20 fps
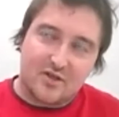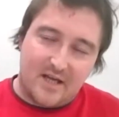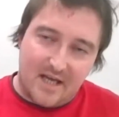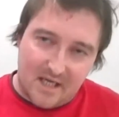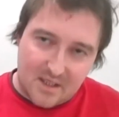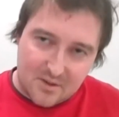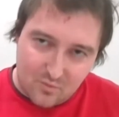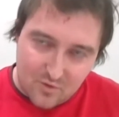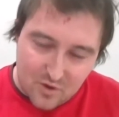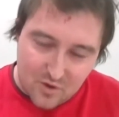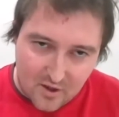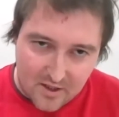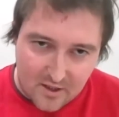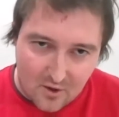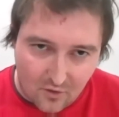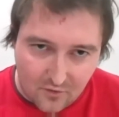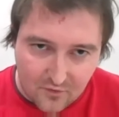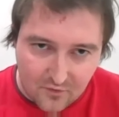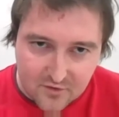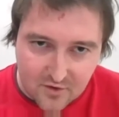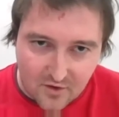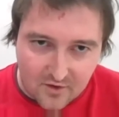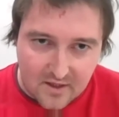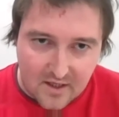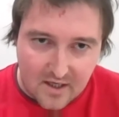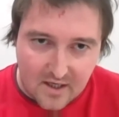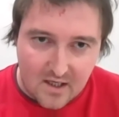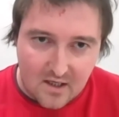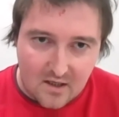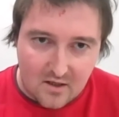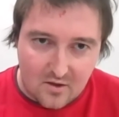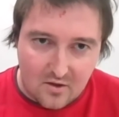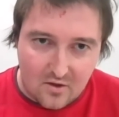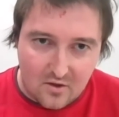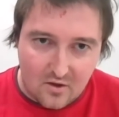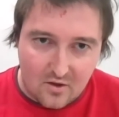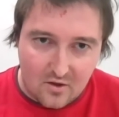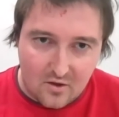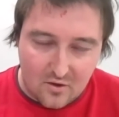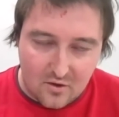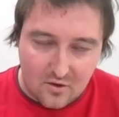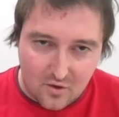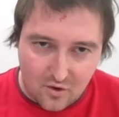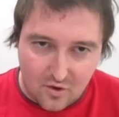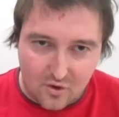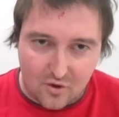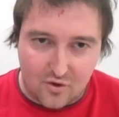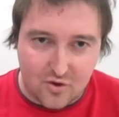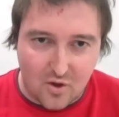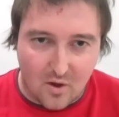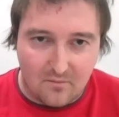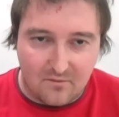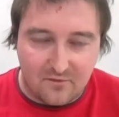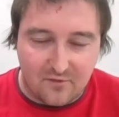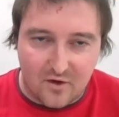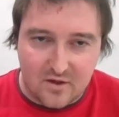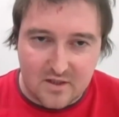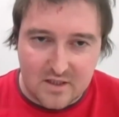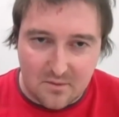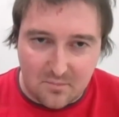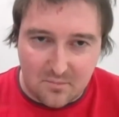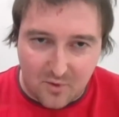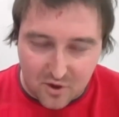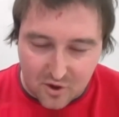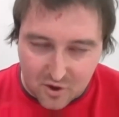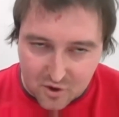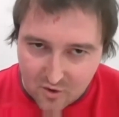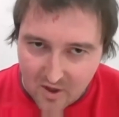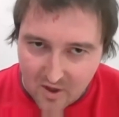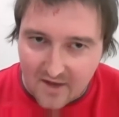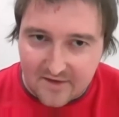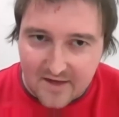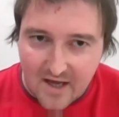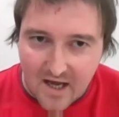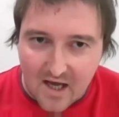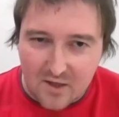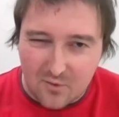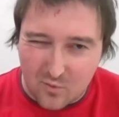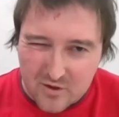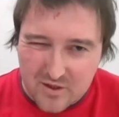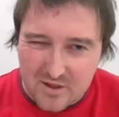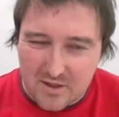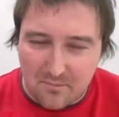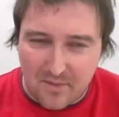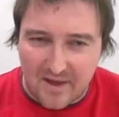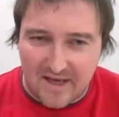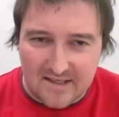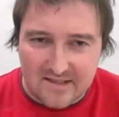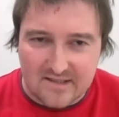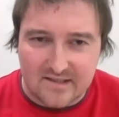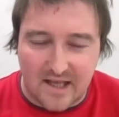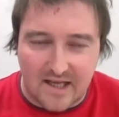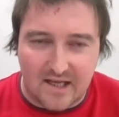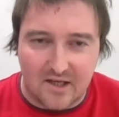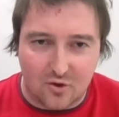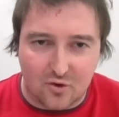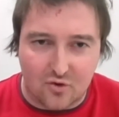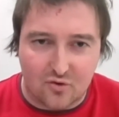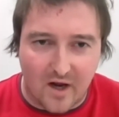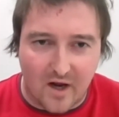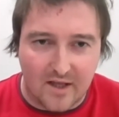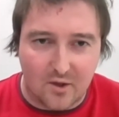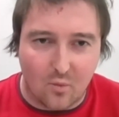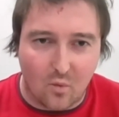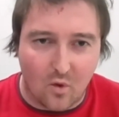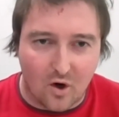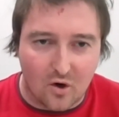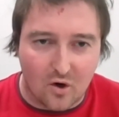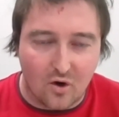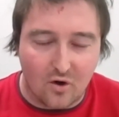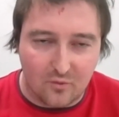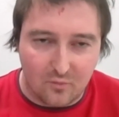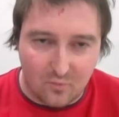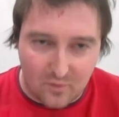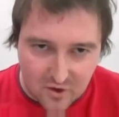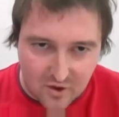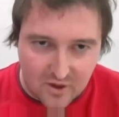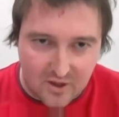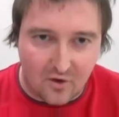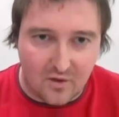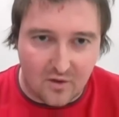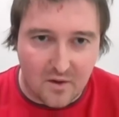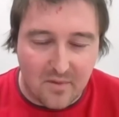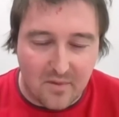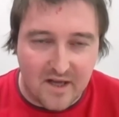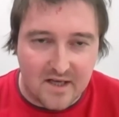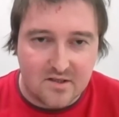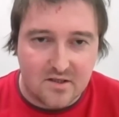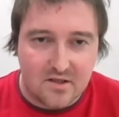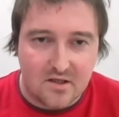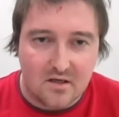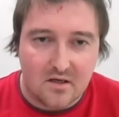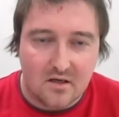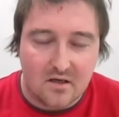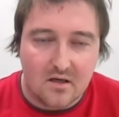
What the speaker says: a case when you get on someday, you do your job firstly, but you're trying to add? What's the biggest thing you're trying to work on when you get on the pitch?